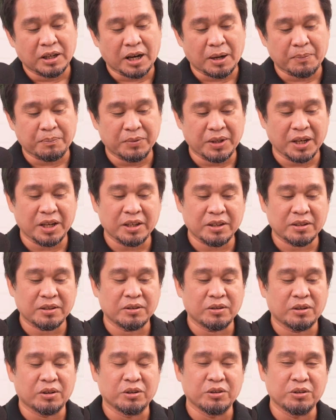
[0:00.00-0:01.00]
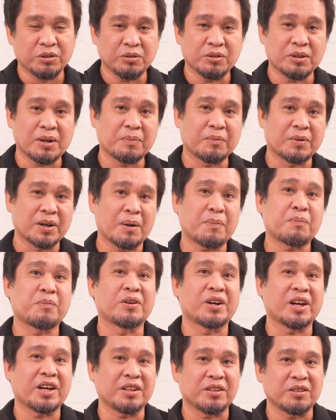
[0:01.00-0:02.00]
update or new
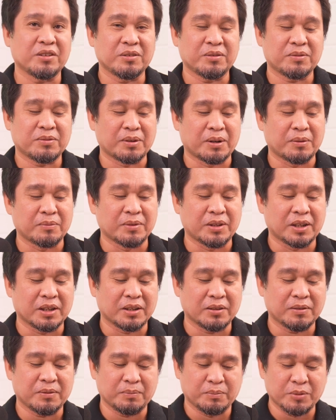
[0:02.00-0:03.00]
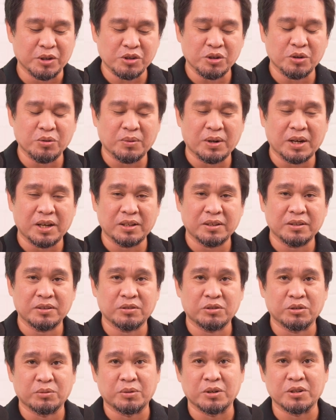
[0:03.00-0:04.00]
upgrade from the version 1
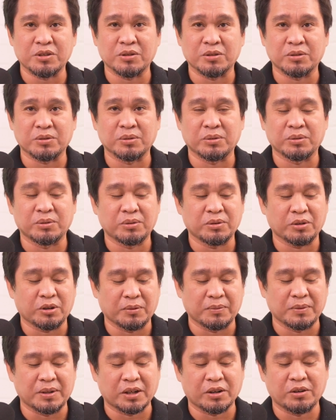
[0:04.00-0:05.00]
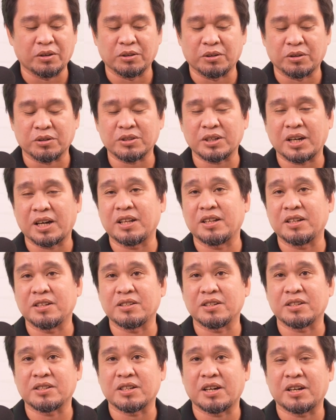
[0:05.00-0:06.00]
to version 2 of the Godox
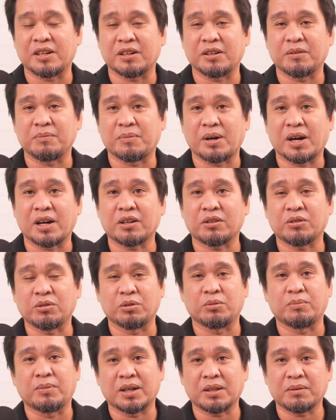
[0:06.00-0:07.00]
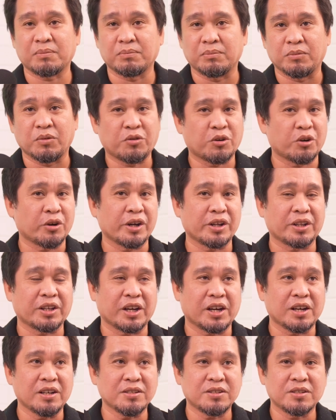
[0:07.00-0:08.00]
AD600 Mark II. But before
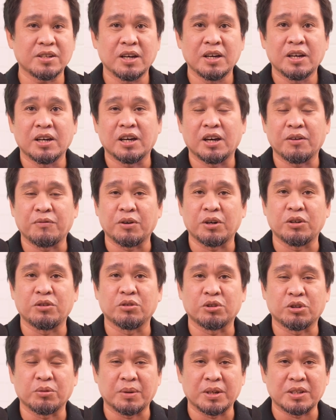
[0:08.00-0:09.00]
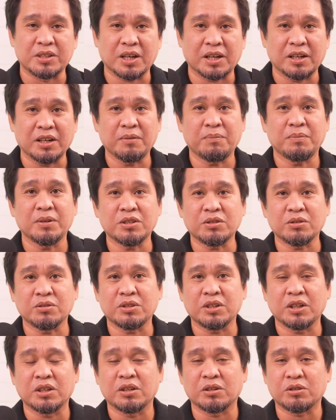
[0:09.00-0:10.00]
anything else, if you're new to my channel, please
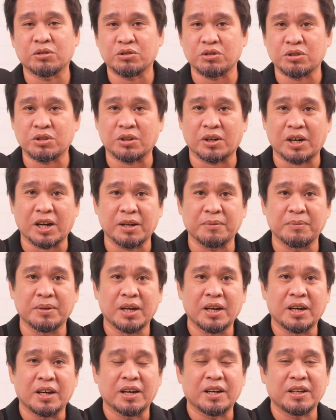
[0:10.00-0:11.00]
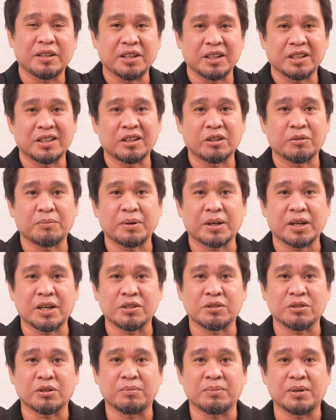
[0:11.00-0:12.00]
consider to subscribe and hit the
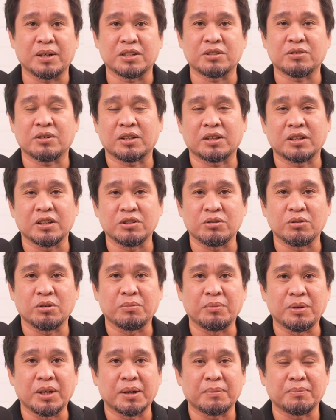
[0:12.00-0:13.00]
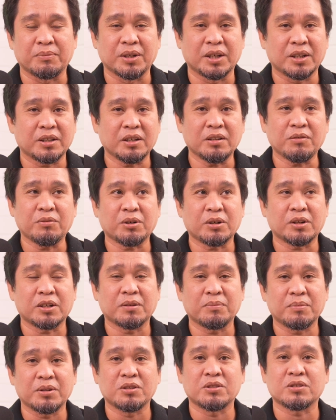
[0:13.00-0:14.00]
notification bell so at least you'll be updated for all
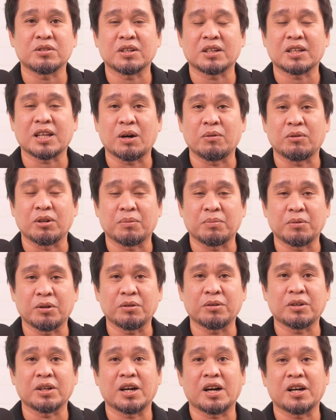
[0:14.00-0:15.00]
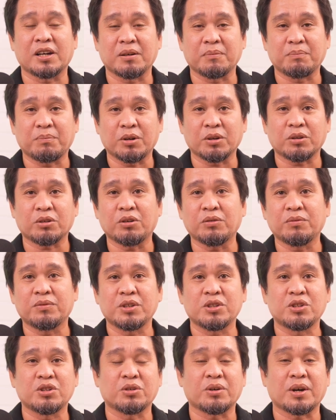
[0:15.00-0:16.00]
the videos that I will upload regarding photo,
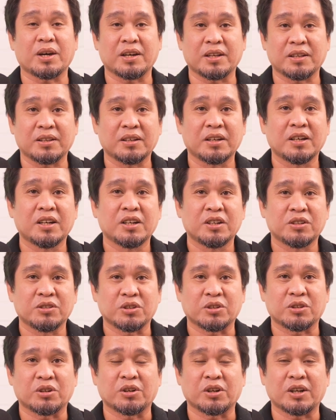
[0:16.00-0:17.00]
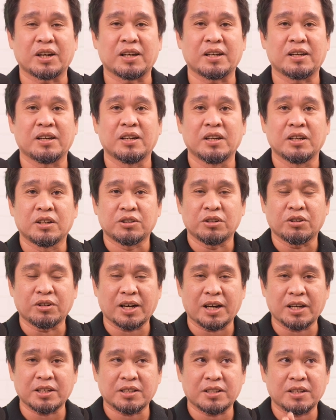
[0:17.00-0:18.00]
video, and tutorial. So
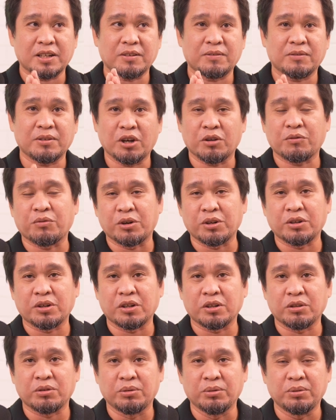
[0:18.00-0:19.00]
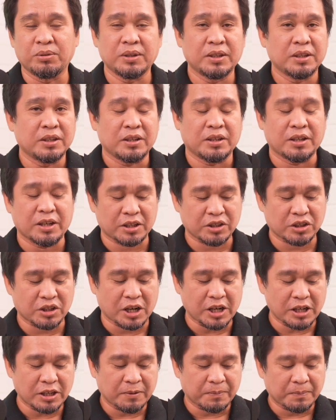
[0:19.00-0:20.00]
guys, without further ado, let's
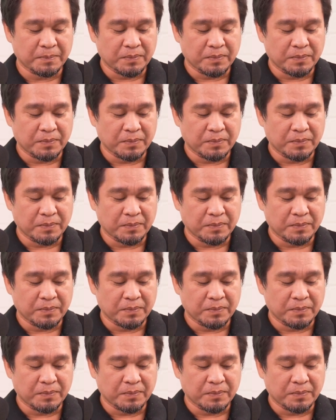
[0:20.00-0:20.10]
start.